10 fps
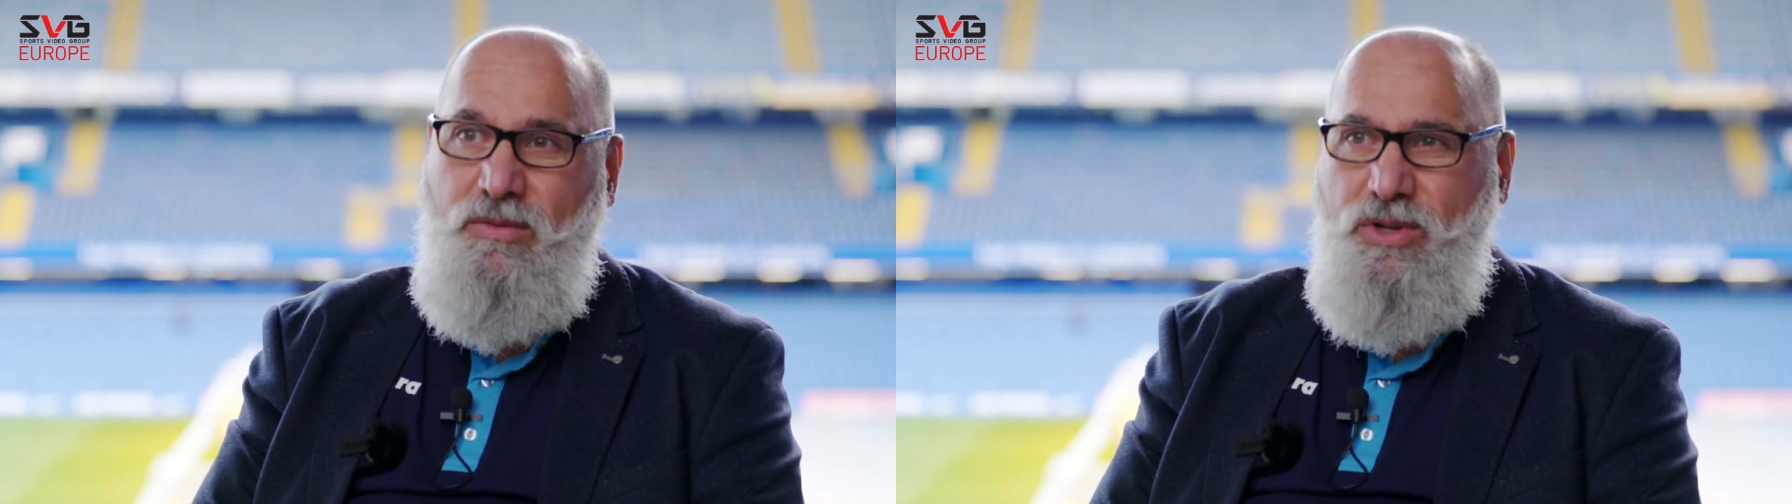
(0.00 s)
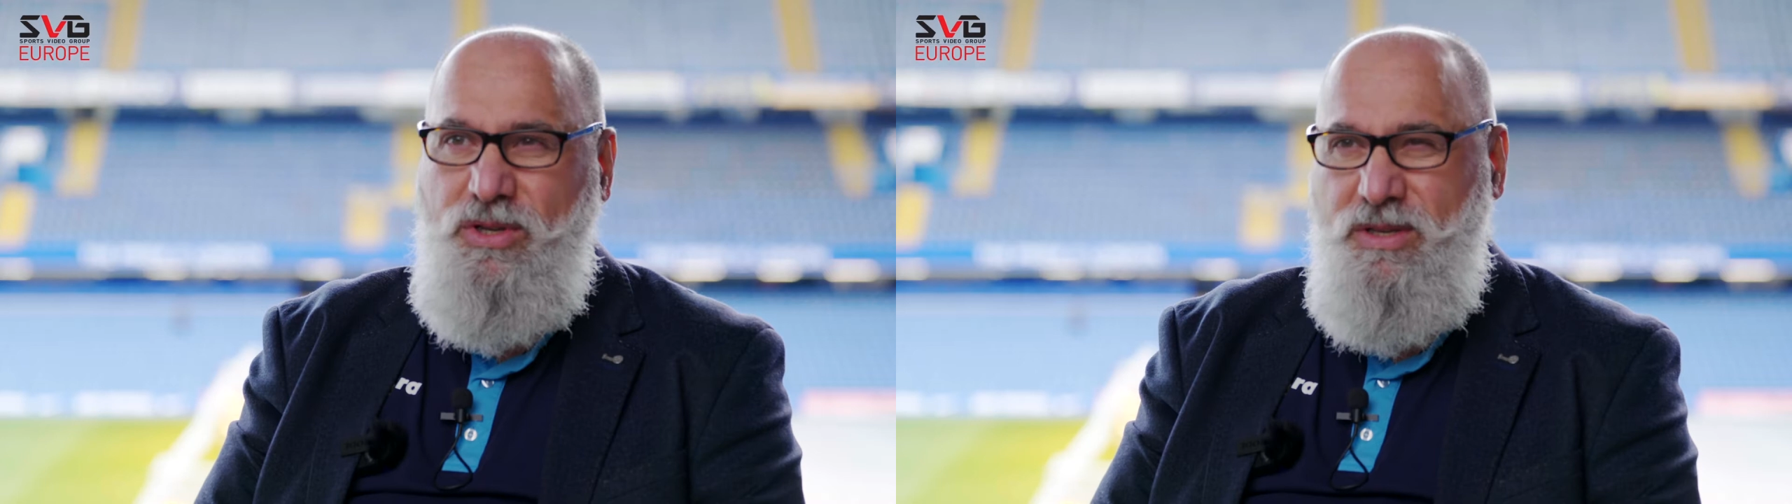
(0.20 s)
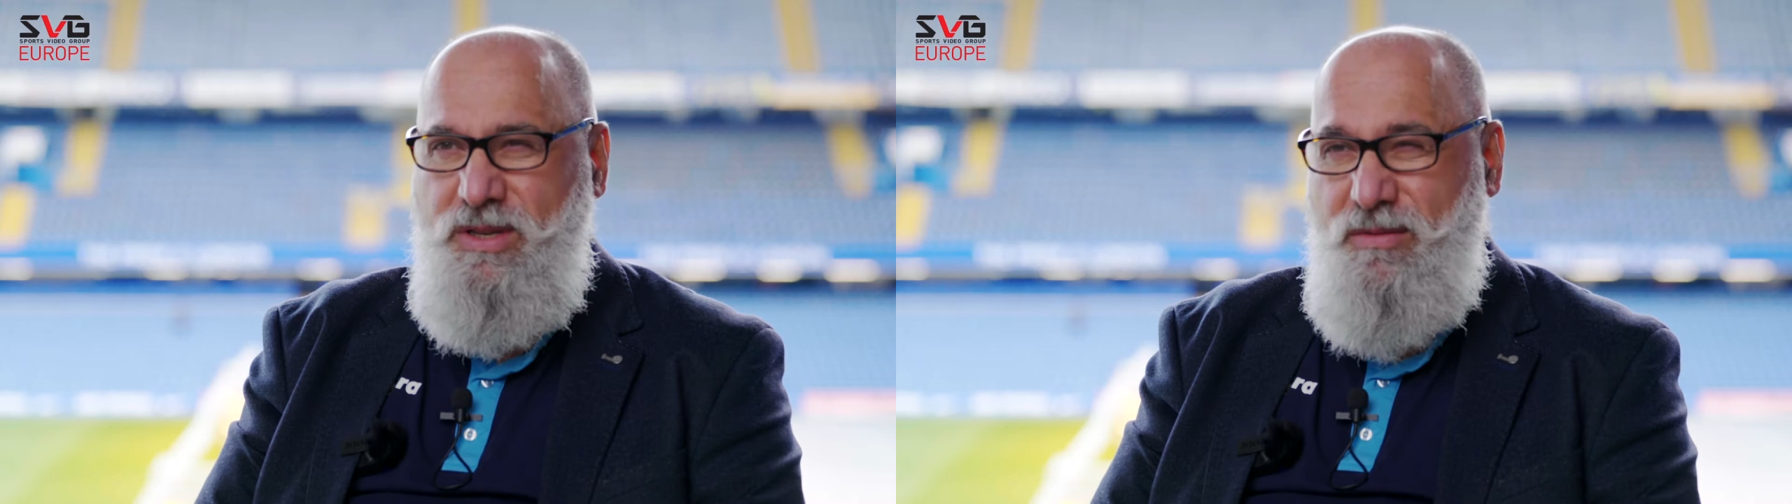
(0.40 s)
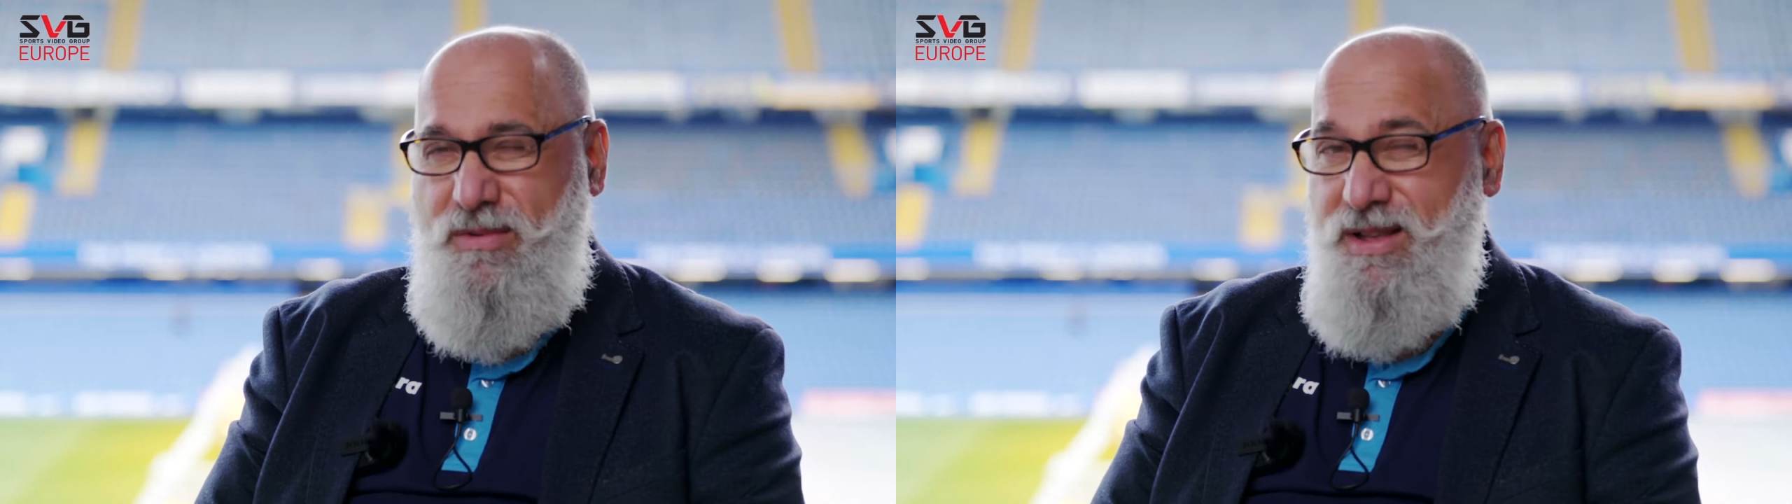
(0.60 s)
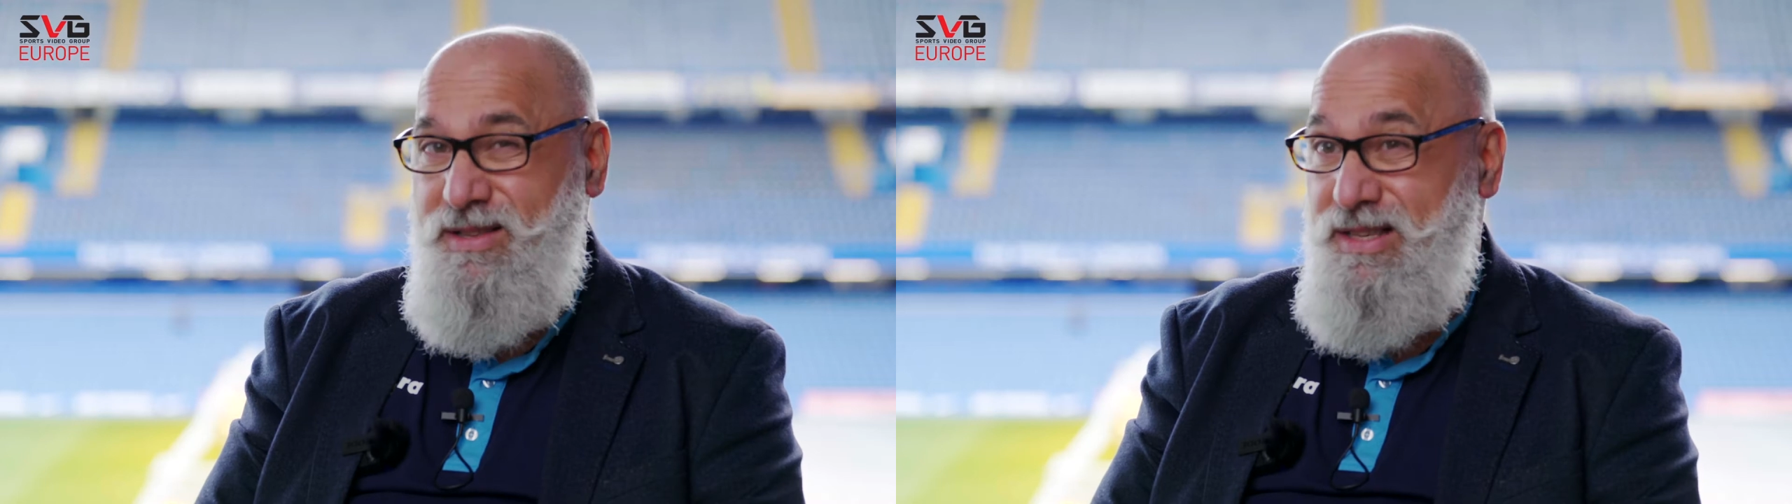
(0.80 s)
which is
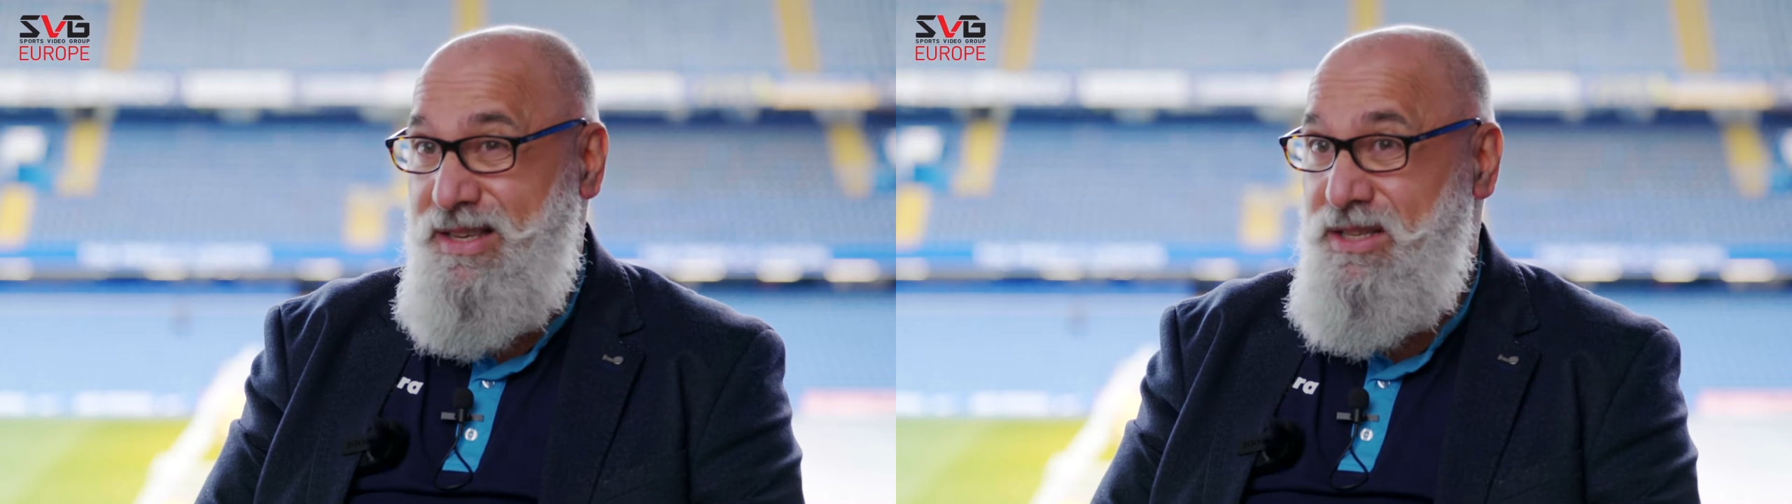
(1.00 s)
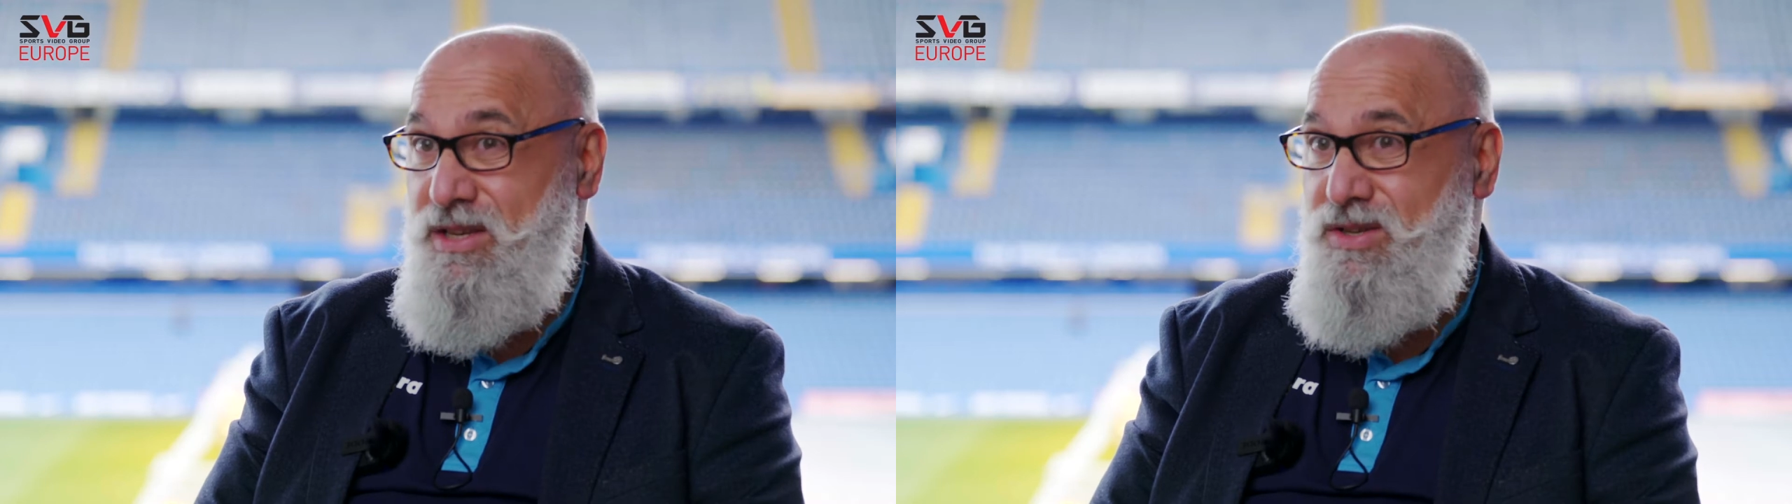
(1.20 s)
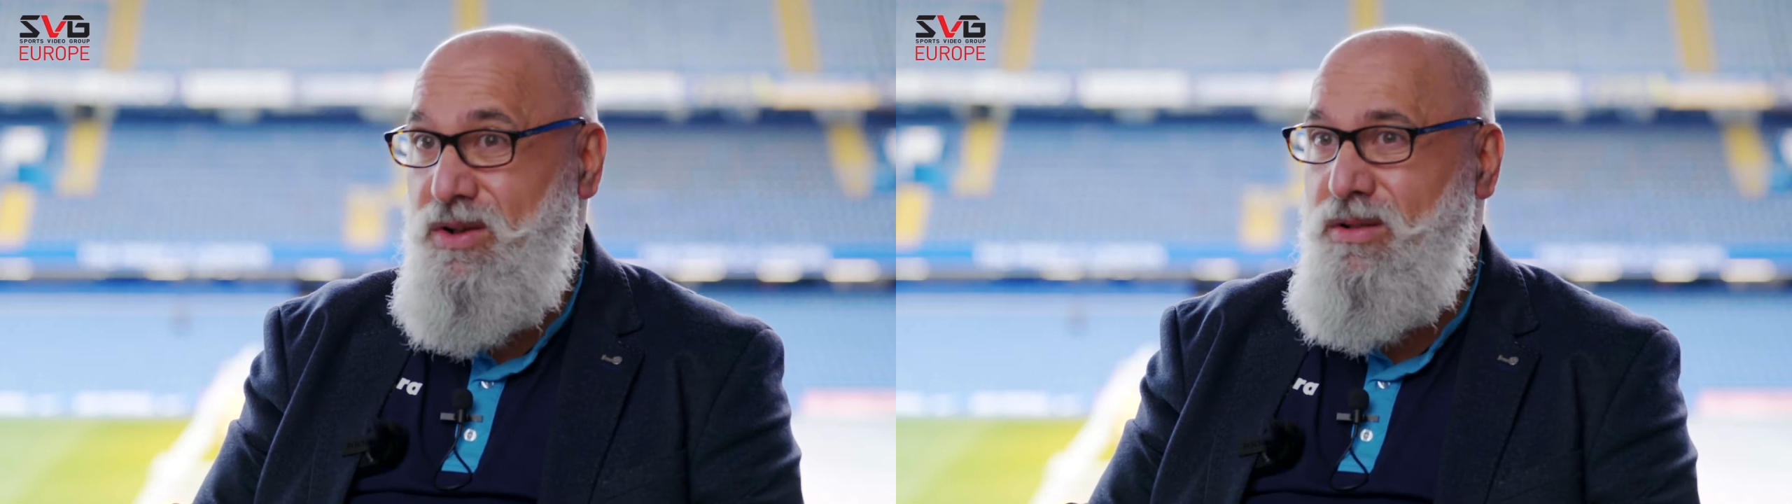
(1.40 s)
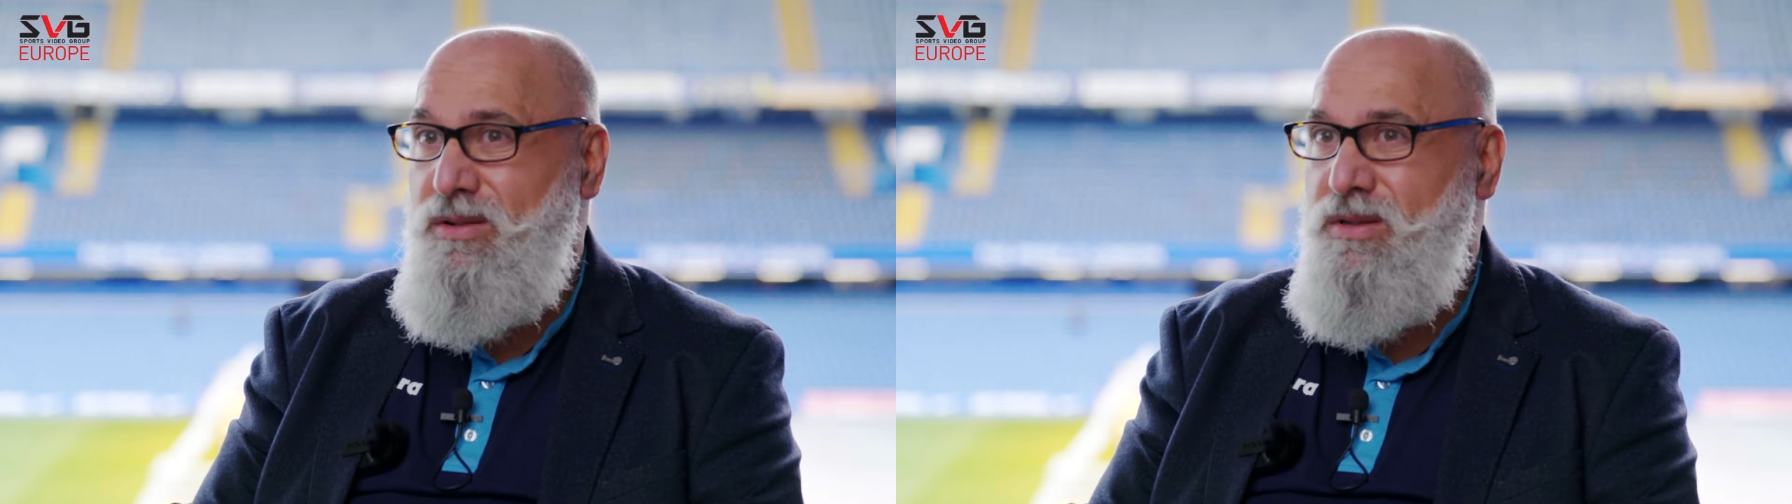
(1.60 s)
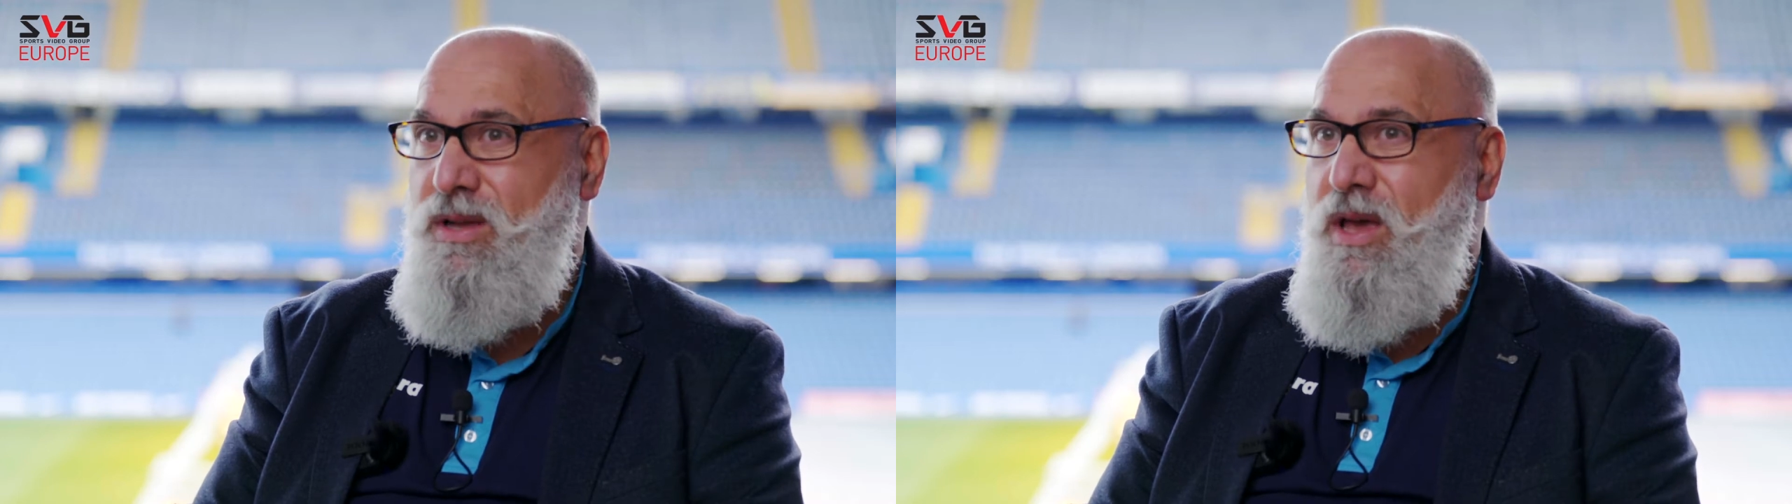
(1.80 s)
around 6 years old.